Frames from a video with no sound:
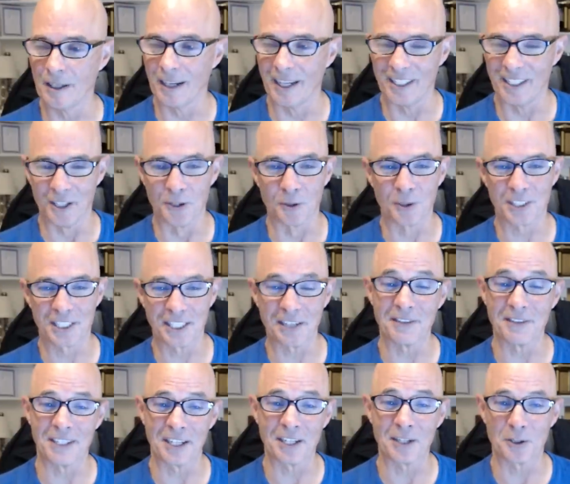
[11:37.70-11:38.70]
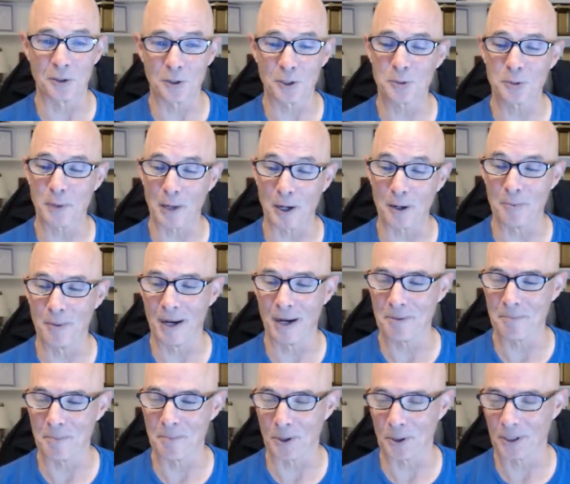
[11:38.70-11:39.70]
on your 700 horsepower
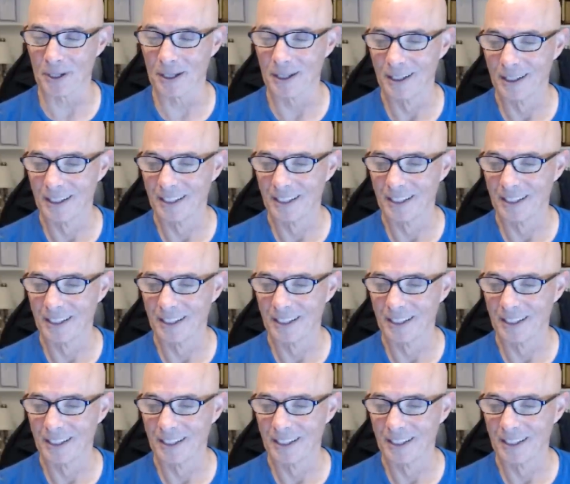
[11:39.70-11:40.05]
mod motor.